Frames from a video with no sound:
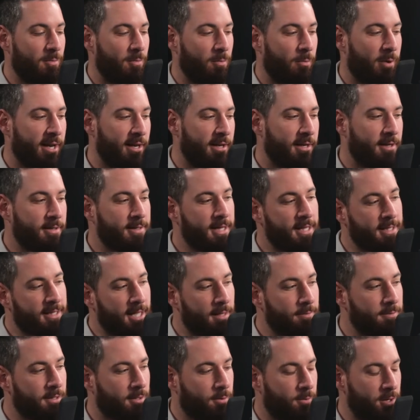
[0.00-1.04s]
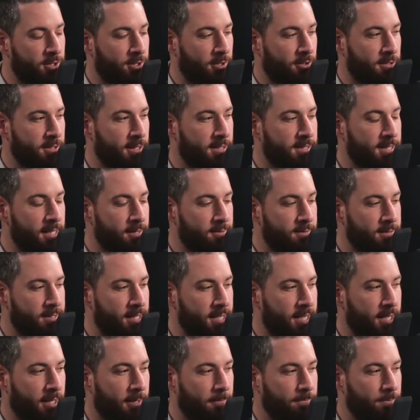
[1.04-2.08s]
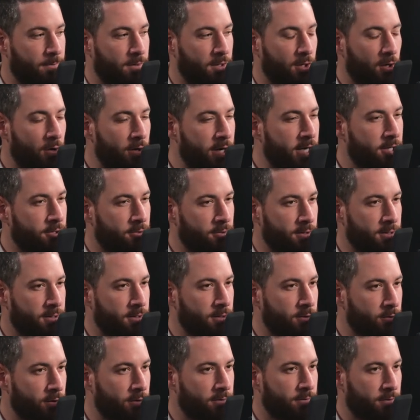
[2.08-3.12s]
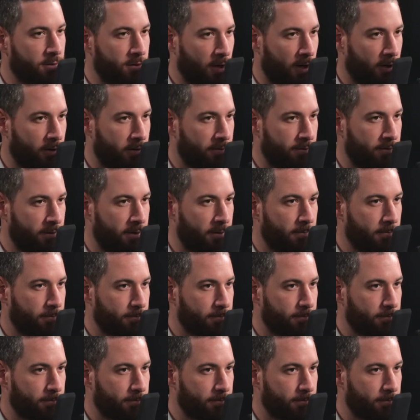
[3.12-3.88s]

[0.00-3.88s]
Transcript: But that comes the question, because it sounds like your interest in doing photography